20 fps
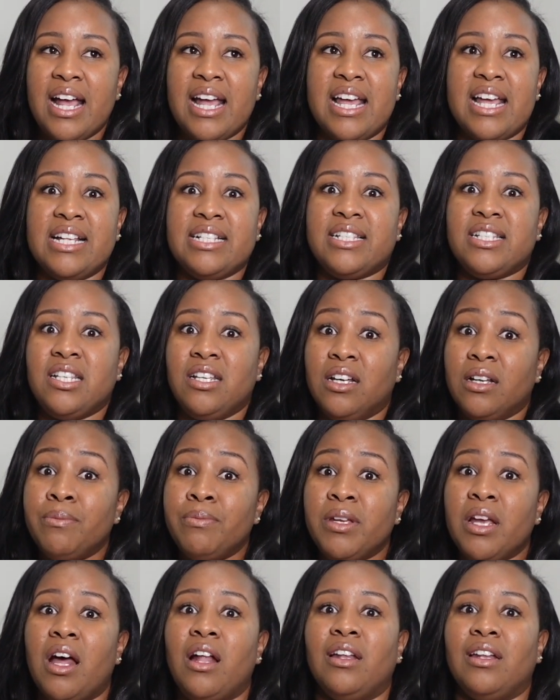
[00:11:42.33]
It took
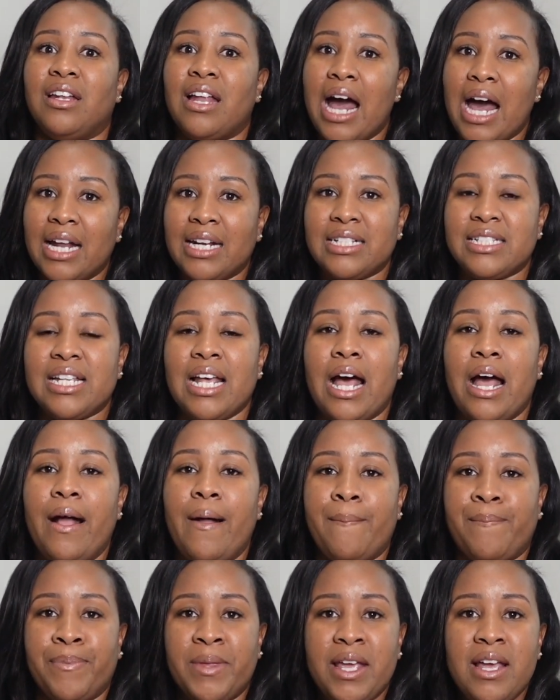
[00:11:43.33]
me a lot of
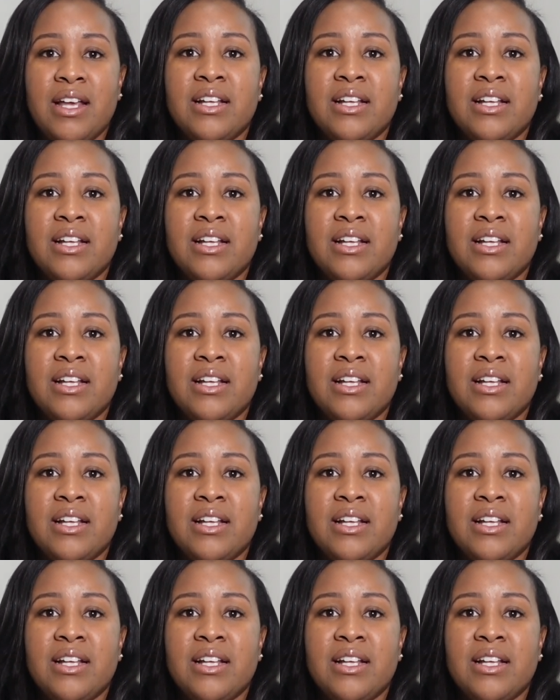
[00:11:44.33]
time